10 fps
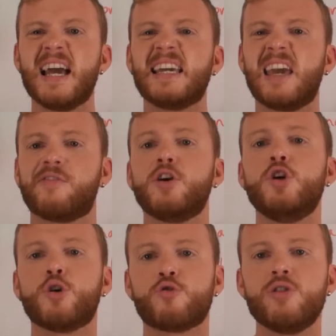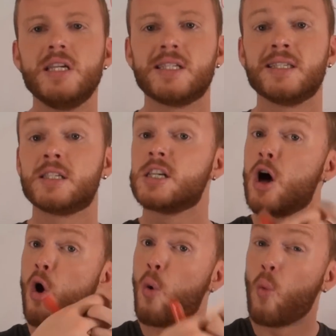giving your
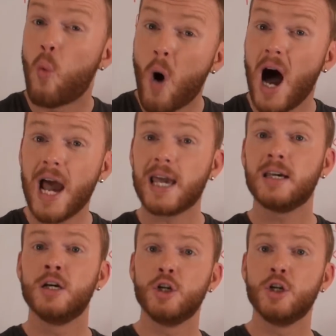reasons why